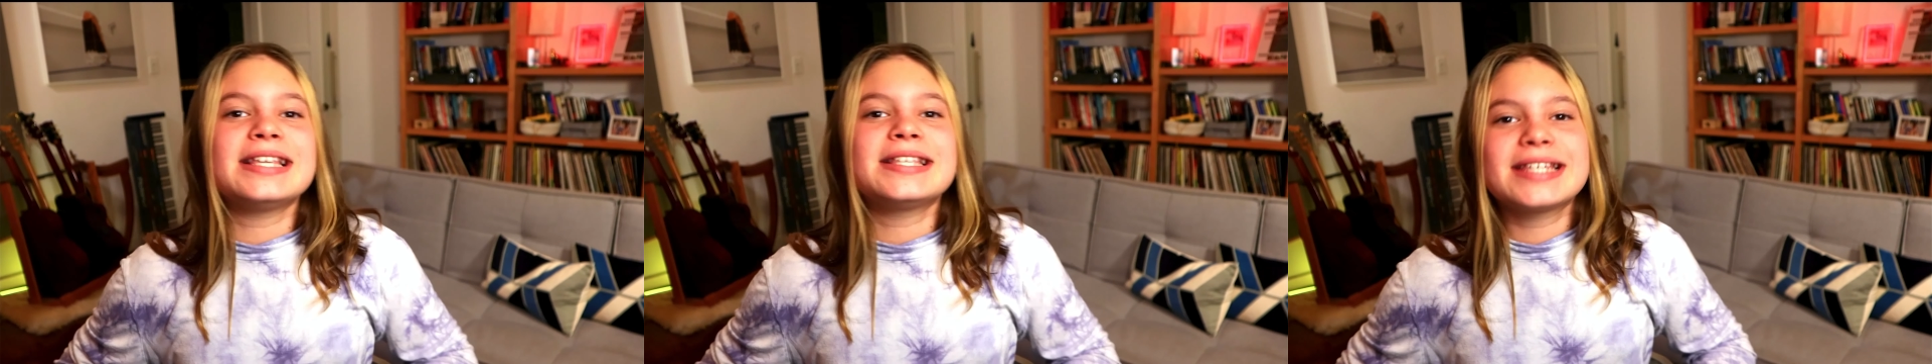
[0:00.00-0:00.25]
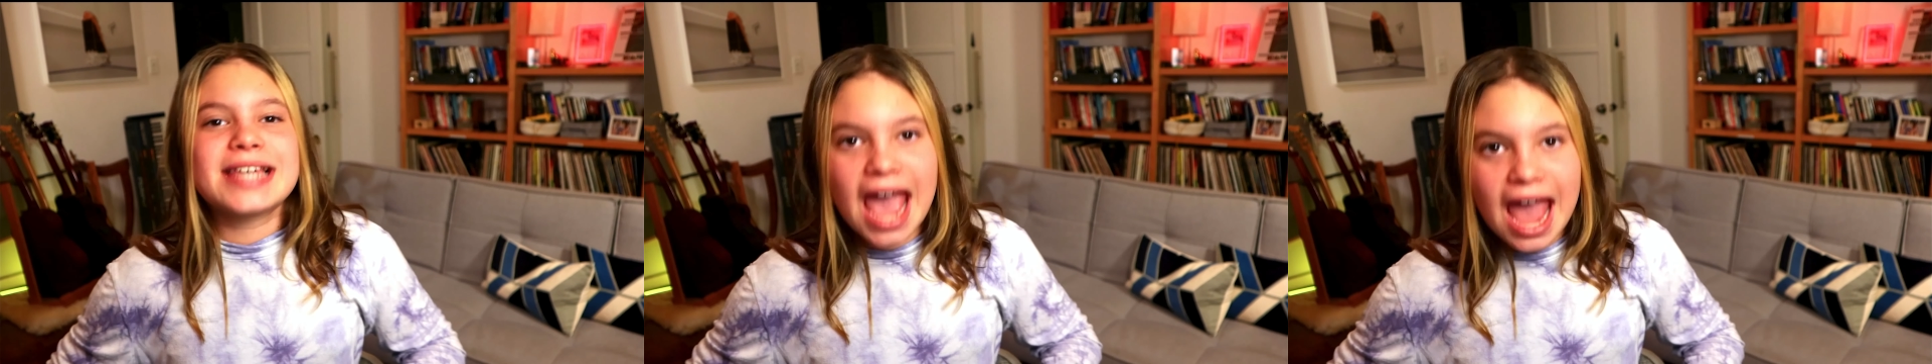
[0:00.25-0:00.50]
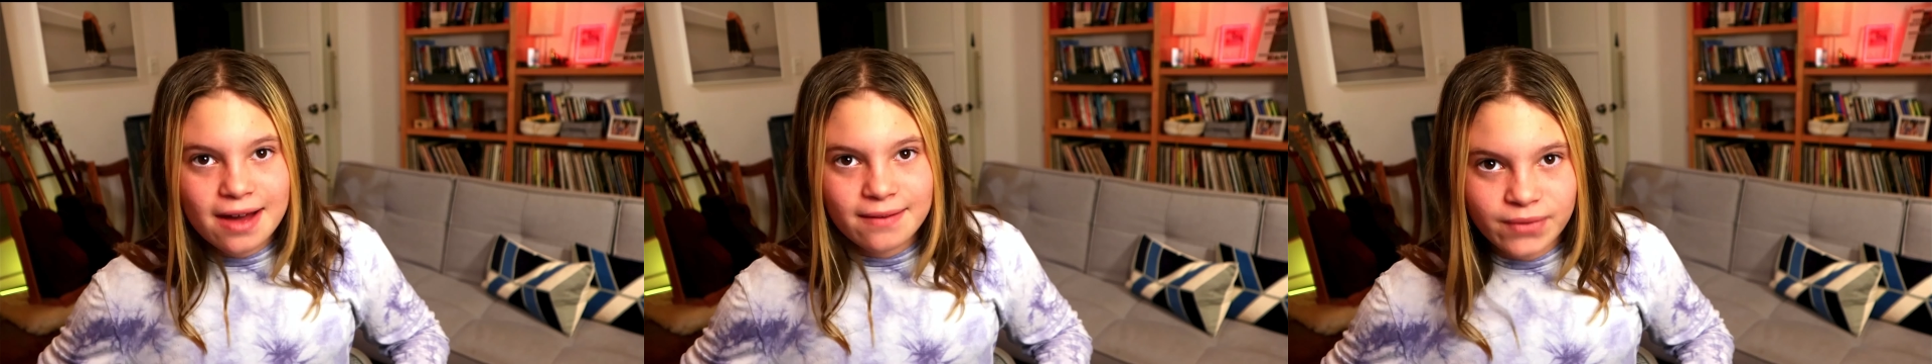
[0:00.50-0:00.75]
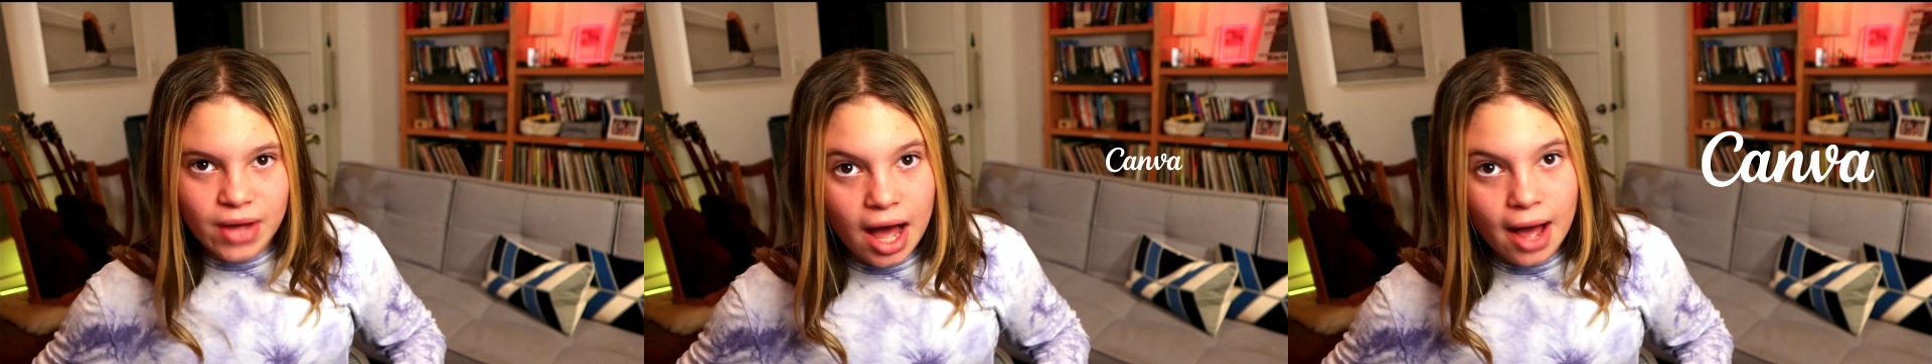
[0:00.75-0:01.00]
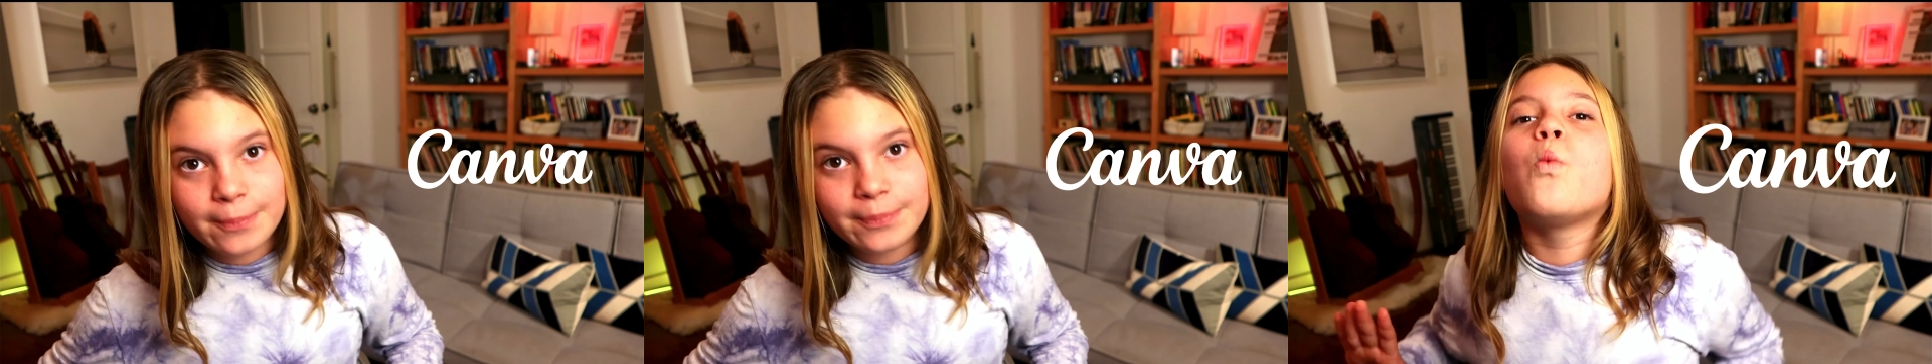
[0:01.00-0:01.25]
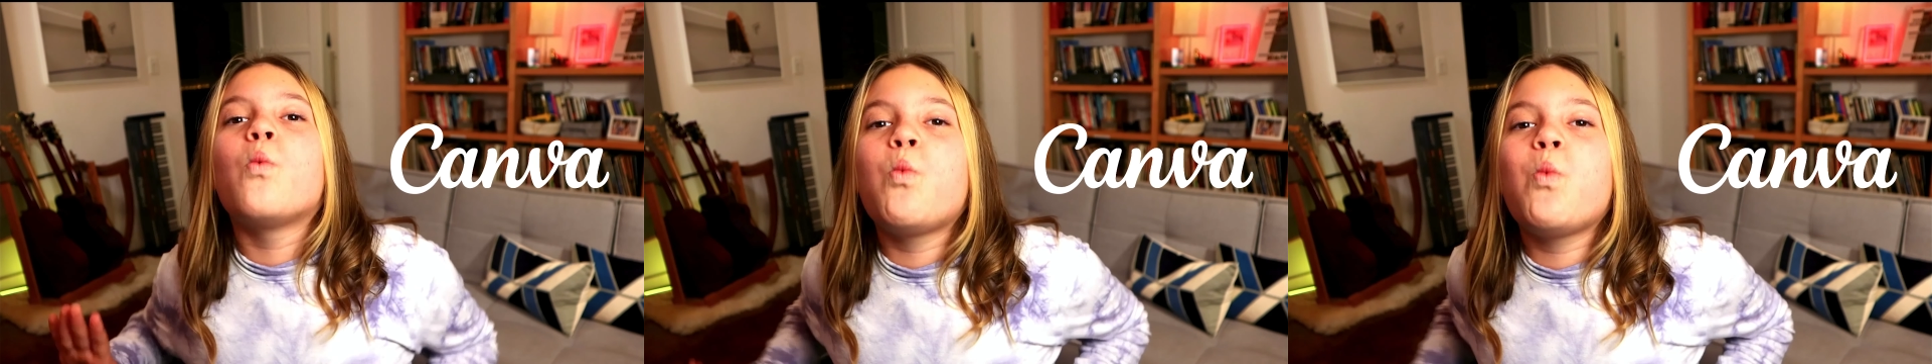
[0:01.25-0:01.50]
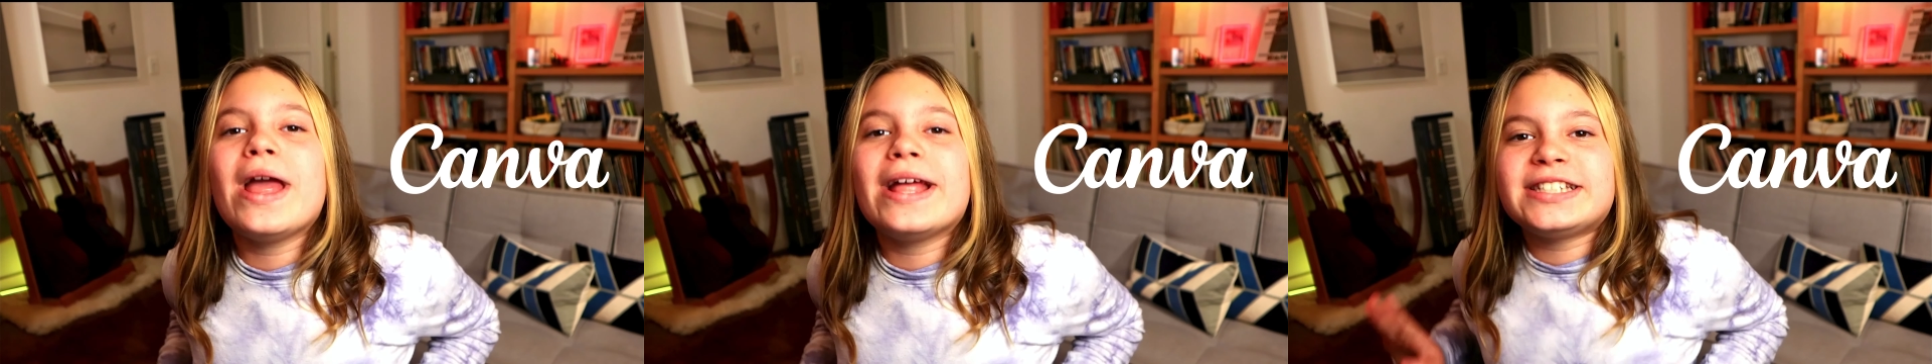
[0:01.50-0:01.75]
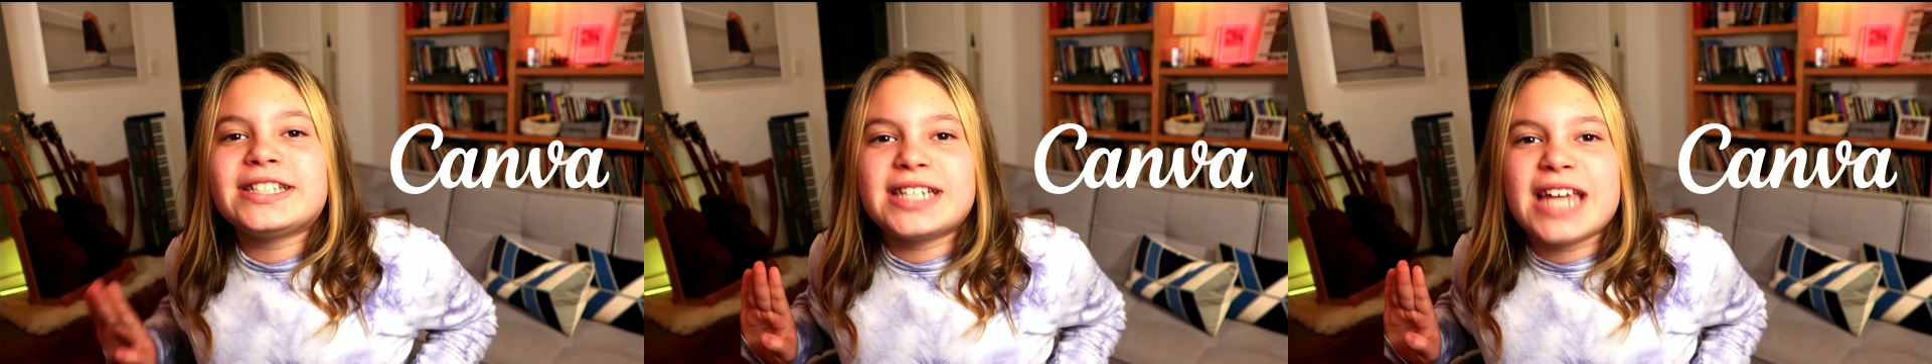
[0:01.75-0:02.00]
is Canva,
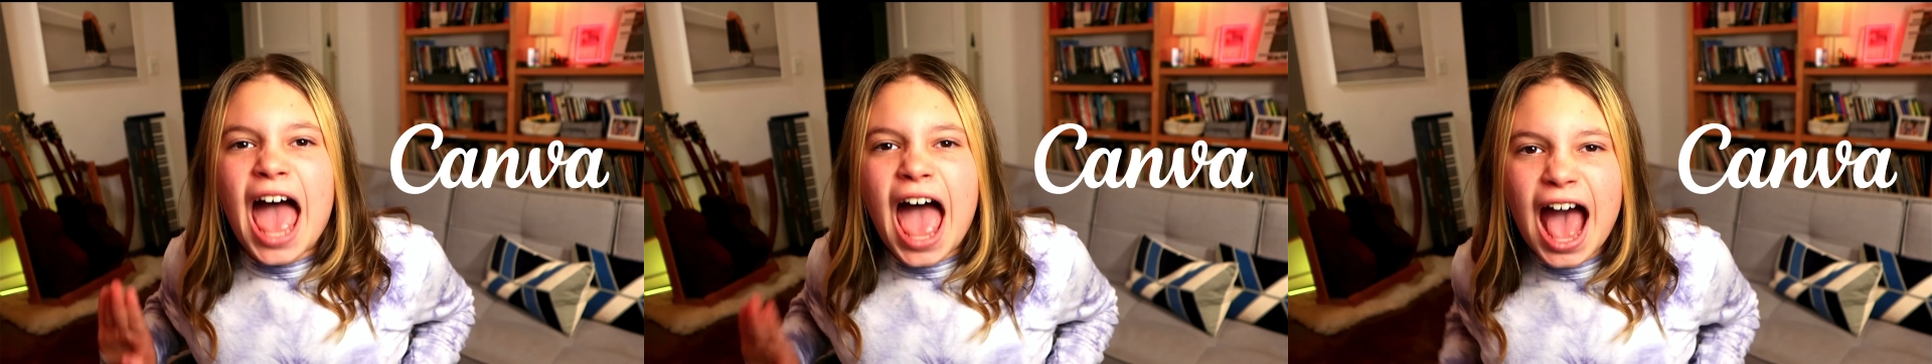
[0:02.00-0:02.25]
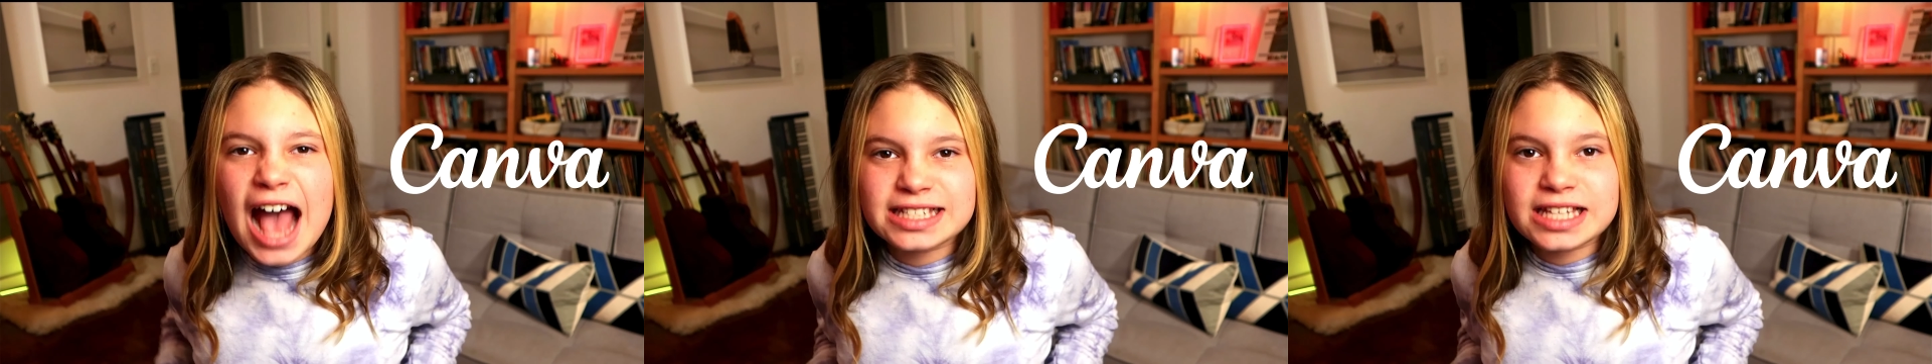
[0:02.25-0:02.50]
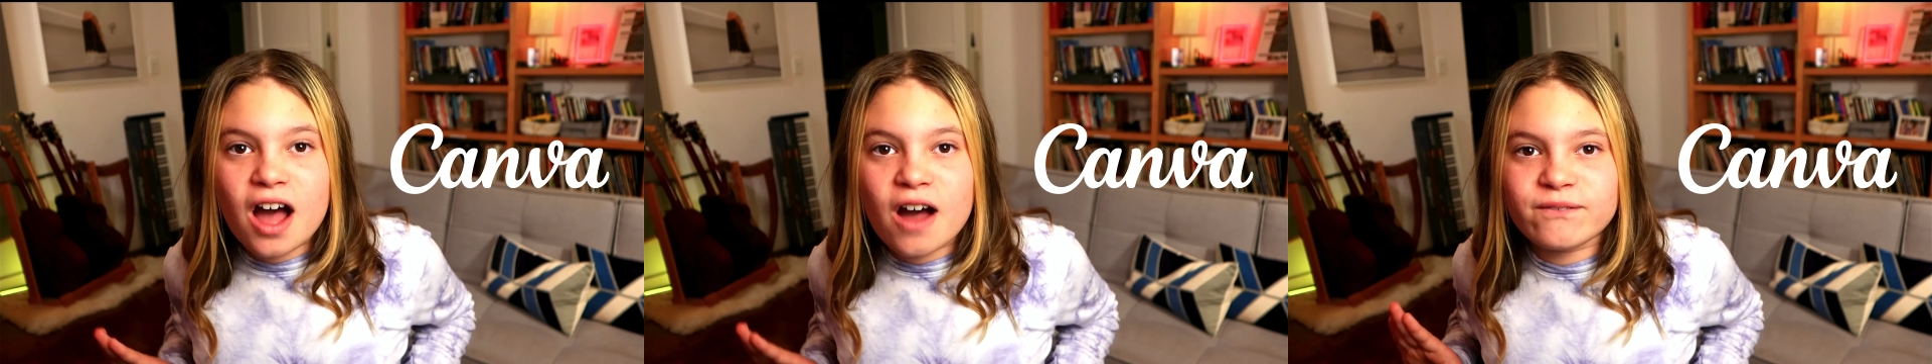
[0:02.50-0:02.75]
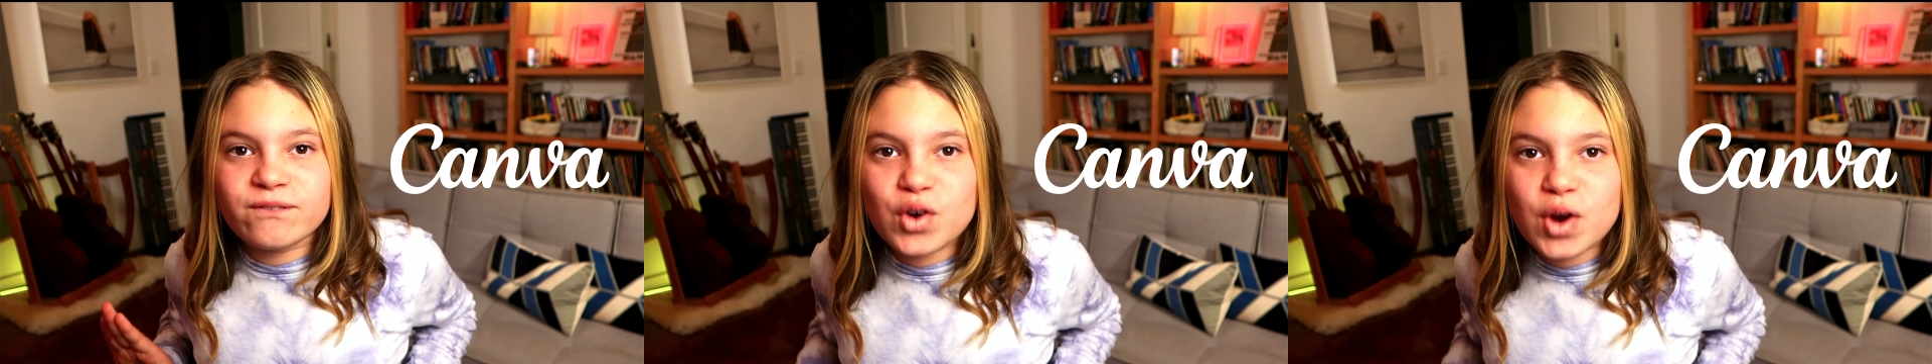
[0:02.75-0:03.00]
which has a